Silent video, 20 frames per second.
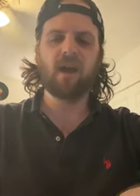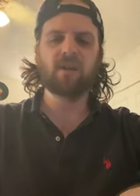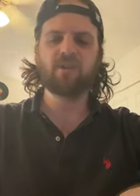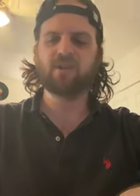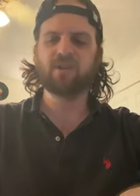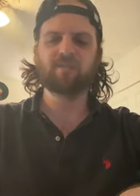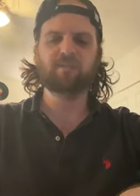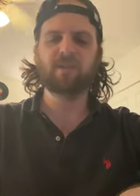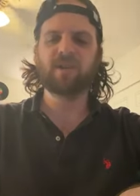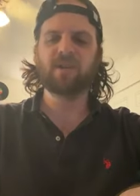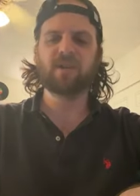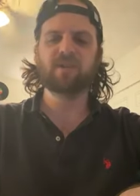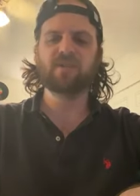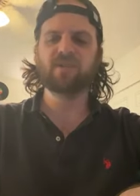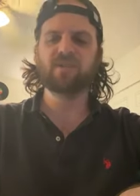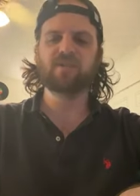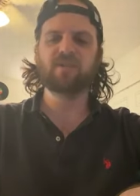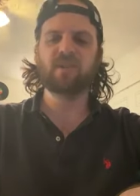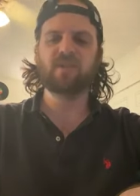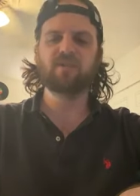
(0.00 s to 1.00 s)
just
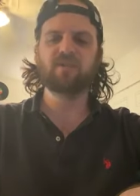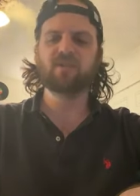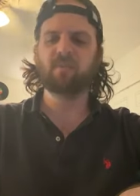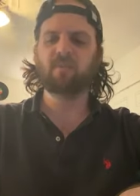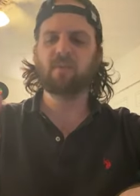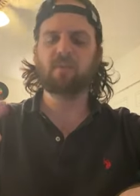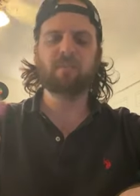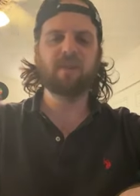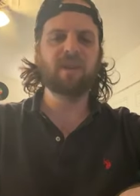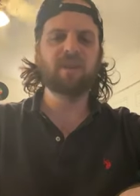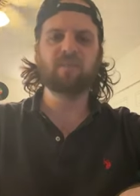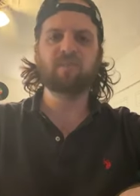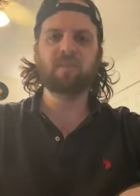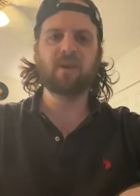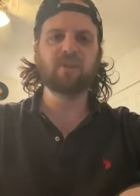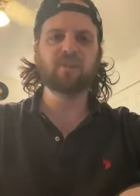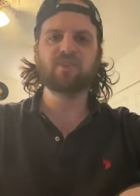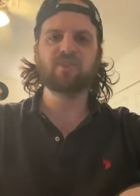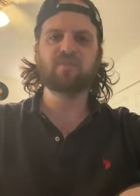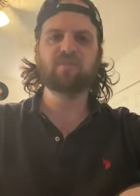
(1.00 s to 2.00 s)
because someone made a
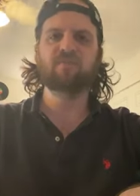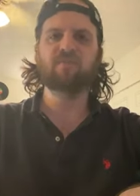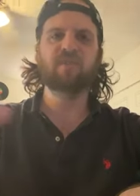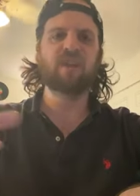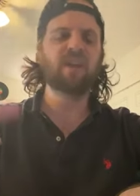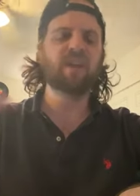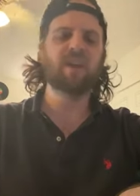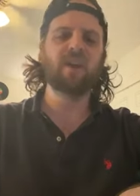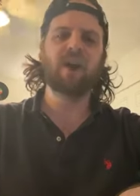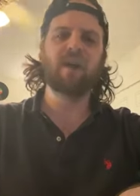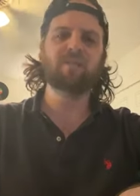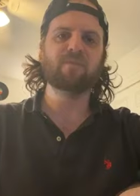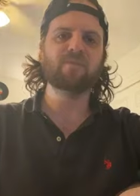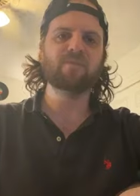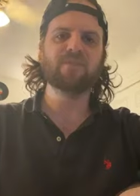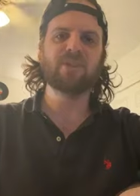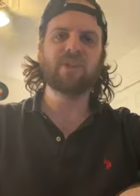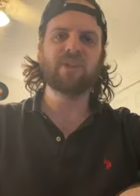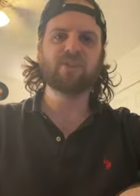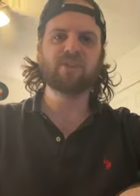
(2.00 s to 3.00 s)
bunch of fake
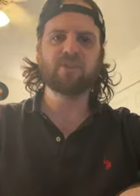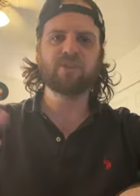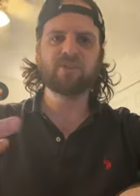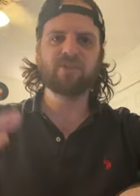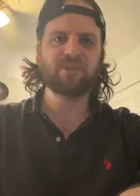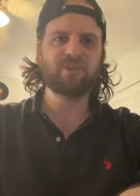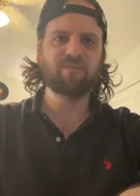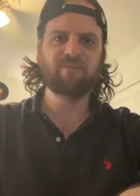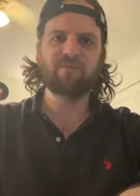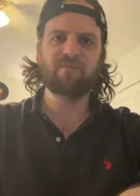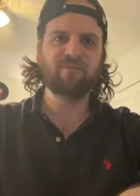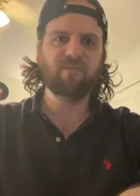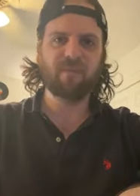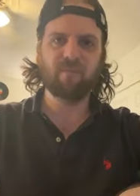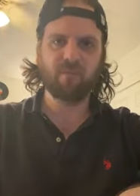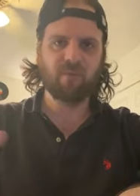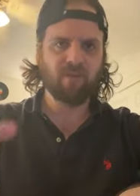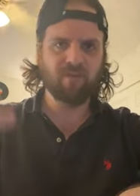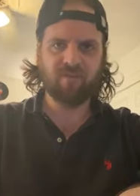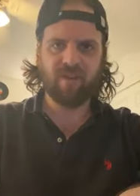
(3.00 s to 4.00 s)
conversations and
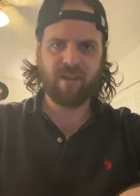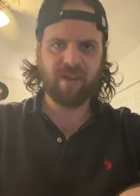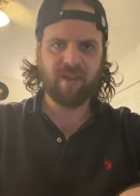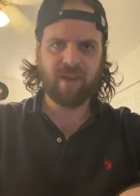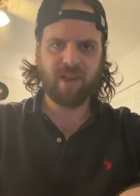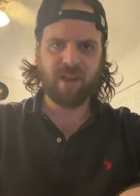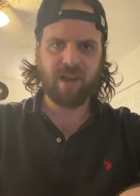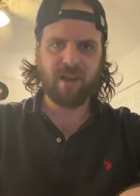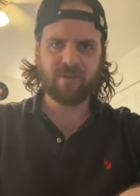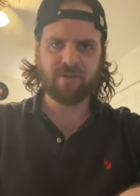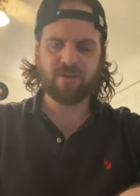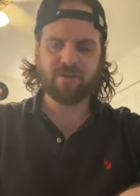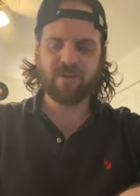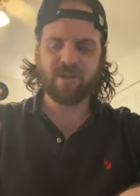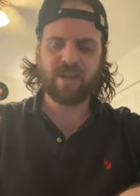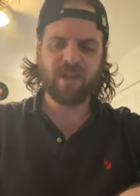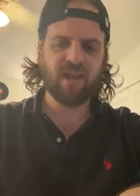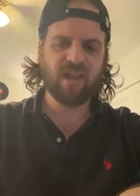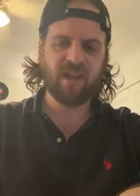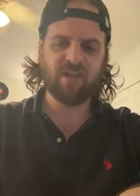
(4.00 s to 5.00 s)
with the fake accounts the
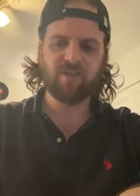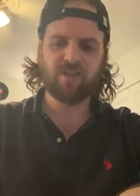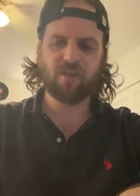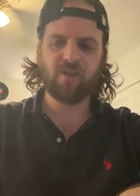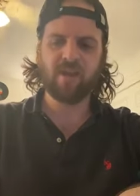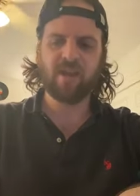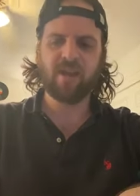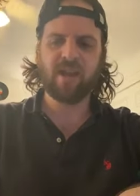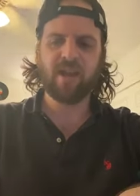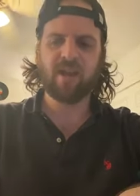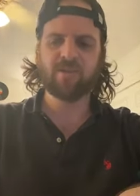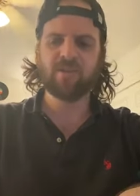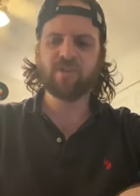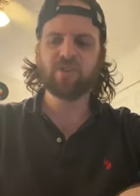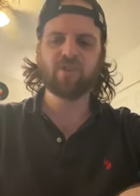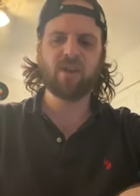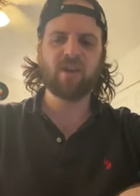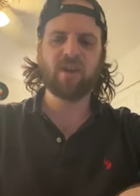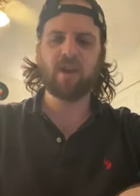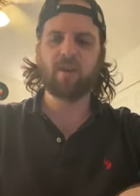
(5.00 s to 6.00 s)
kid had 30 accounts he
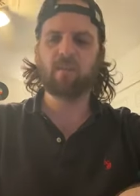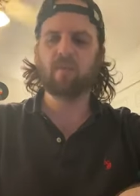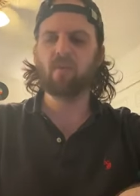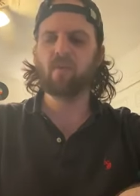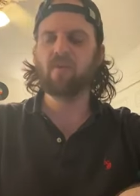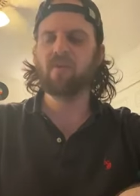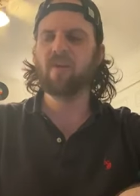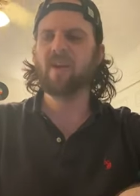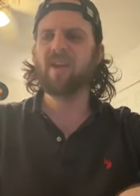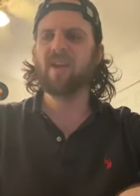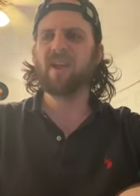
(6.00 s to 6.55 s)
tried coming with